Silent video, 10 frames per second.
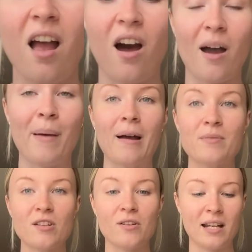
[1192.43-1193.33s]
I'm
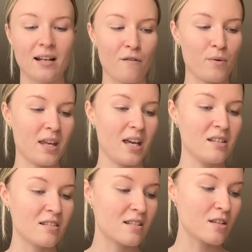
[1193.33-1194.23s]
absolutely in love with it.
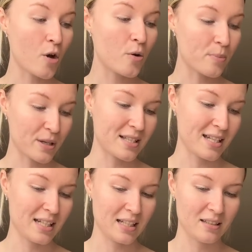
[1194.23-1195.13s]
It's so
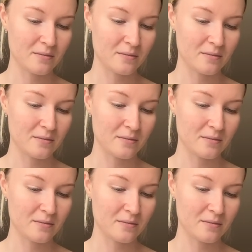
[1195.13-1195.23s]
pretty.